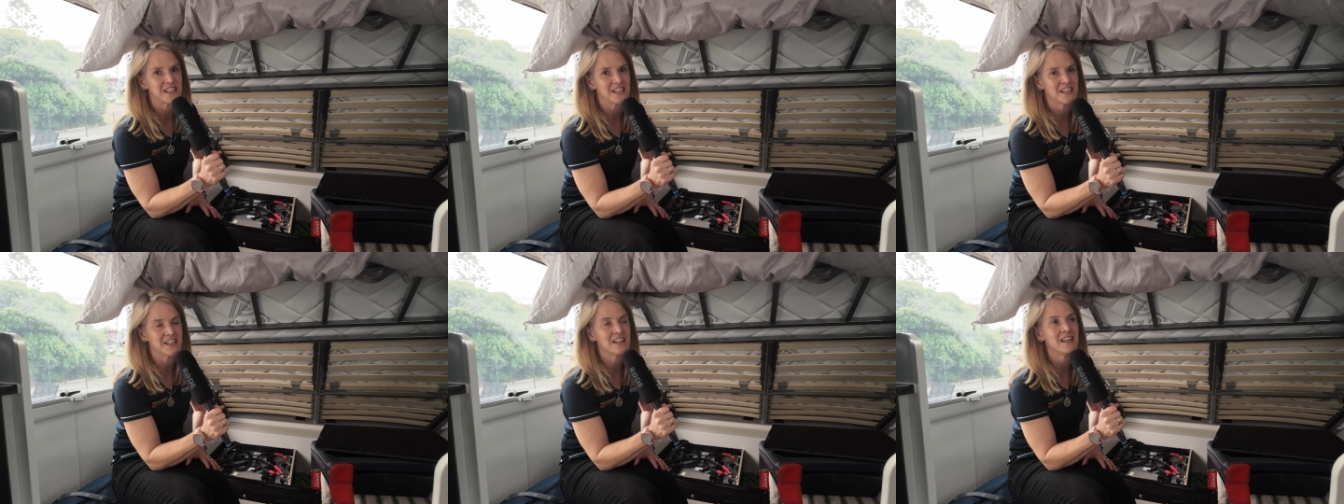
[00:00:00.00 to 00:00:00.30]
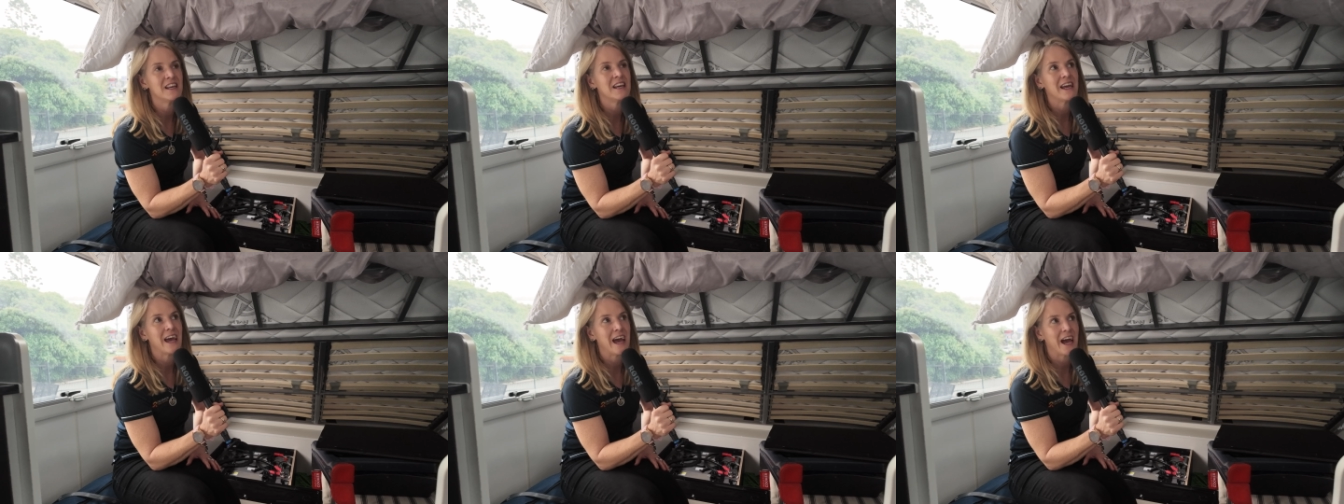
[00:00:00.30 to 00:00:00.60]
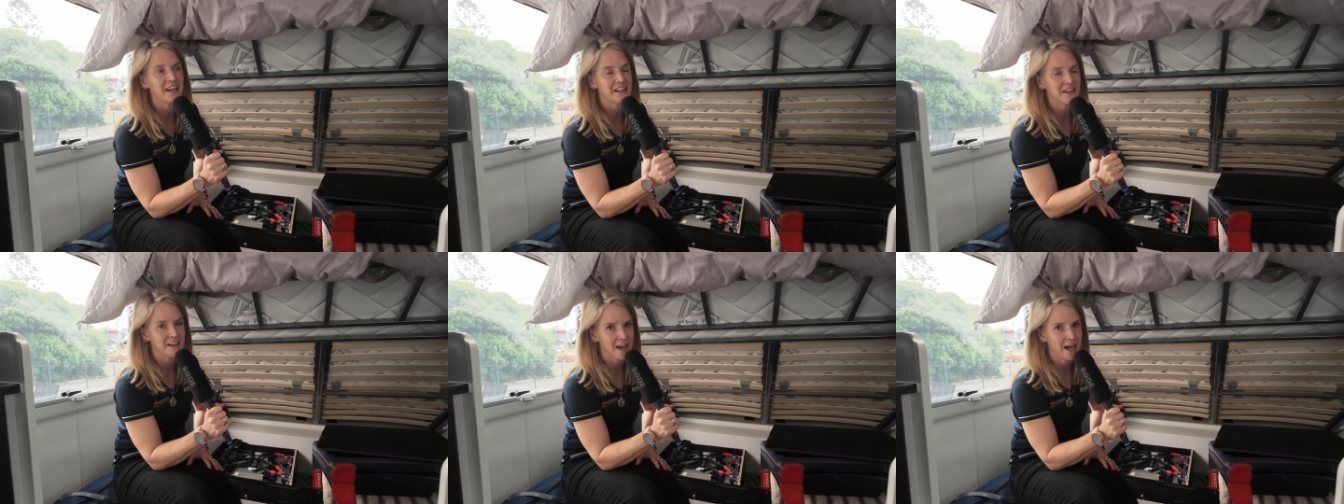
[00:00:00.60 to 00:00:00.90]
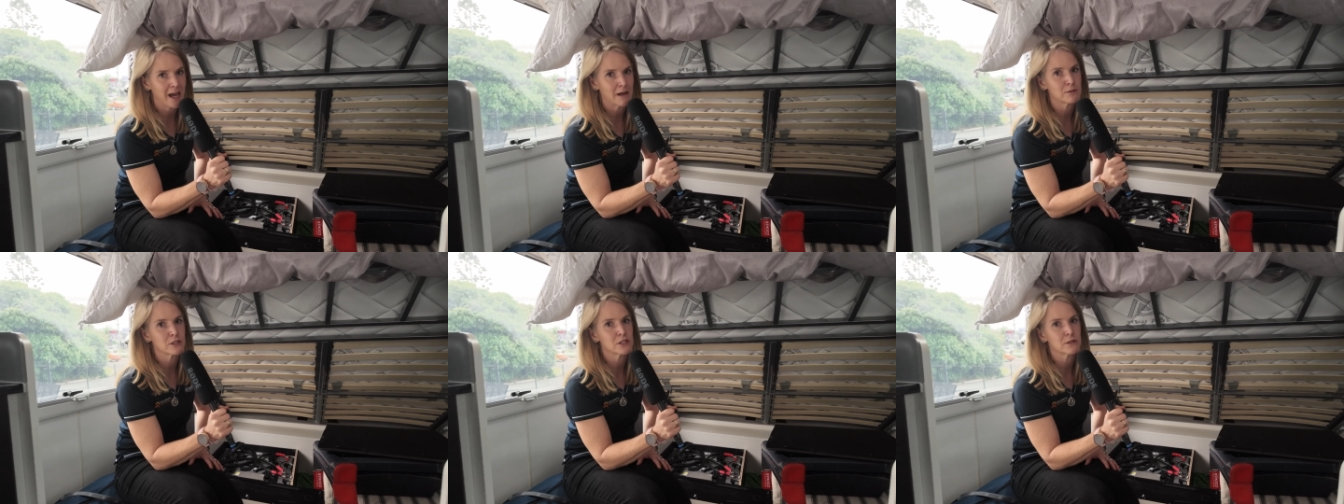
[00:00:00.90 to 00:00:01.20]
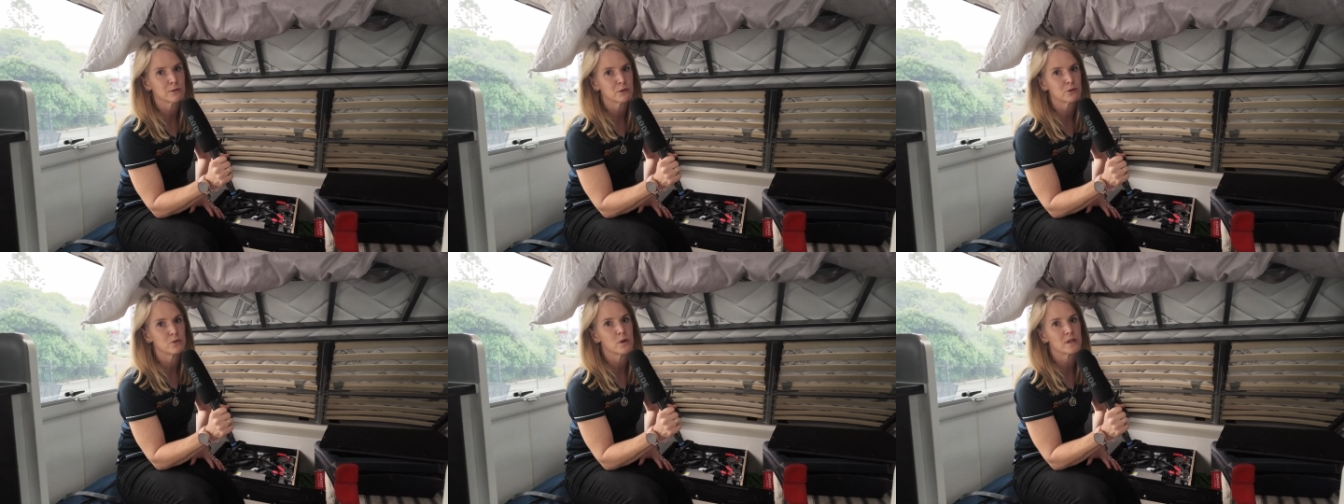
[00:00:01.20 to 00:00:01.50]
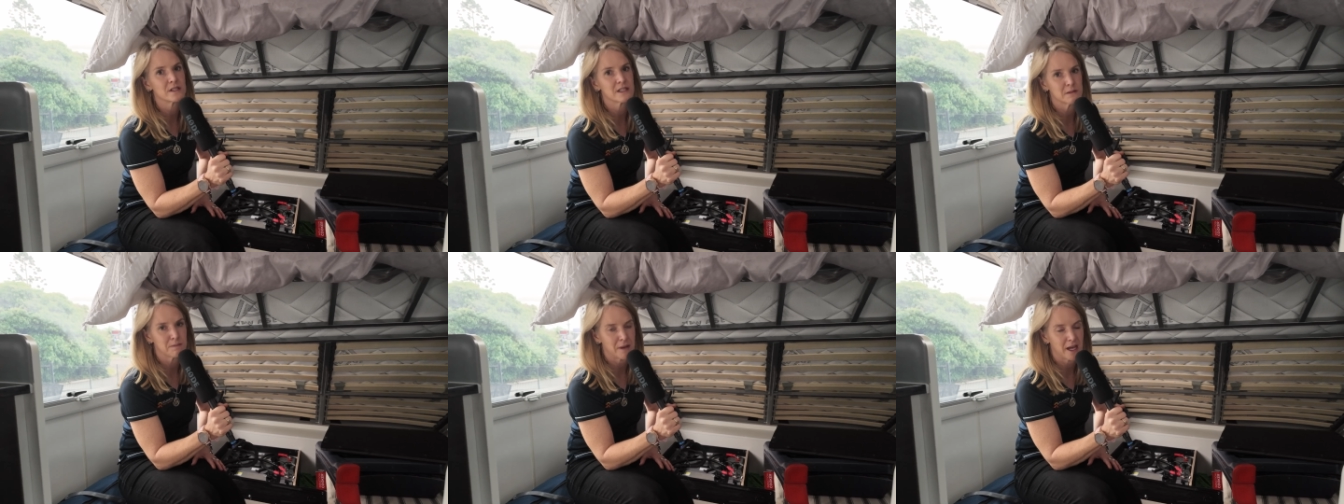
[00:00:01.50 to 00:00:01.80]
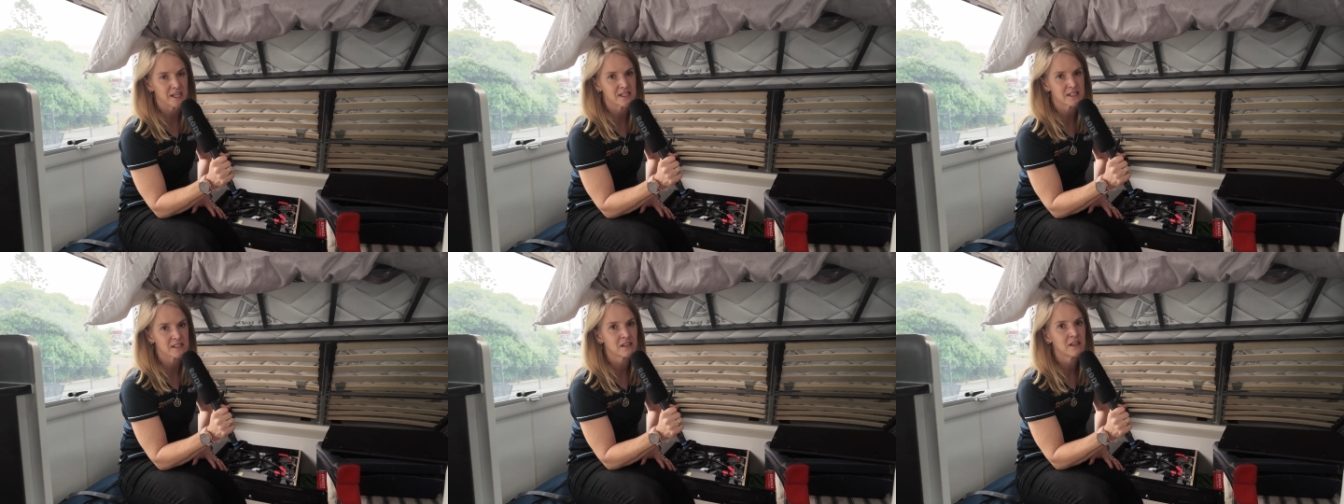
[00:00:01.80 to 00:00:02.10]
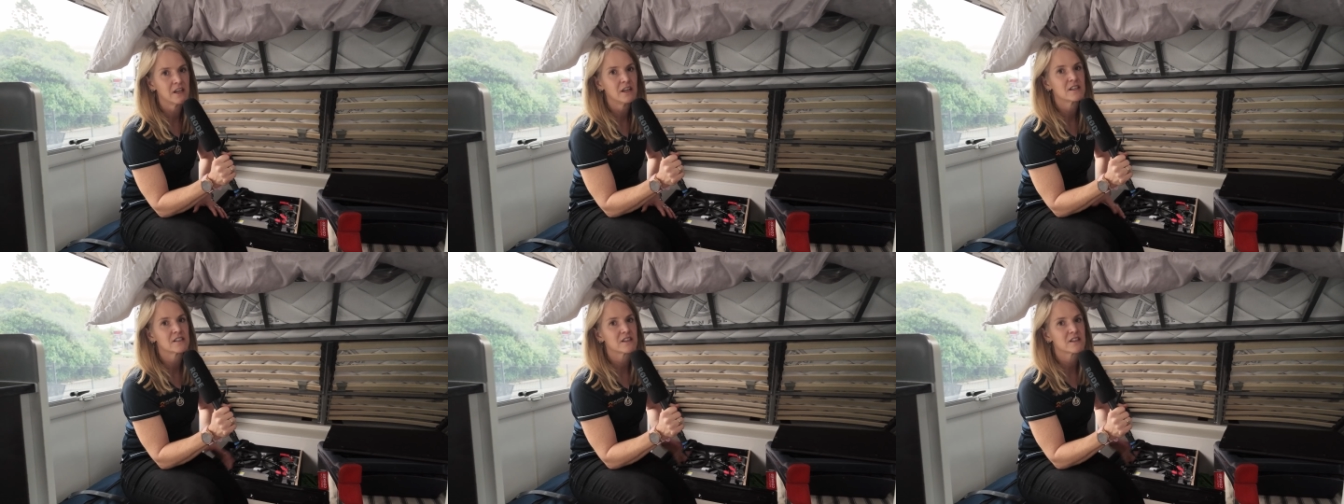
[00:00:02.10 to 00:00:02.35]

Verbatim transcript: in an inhabitable space.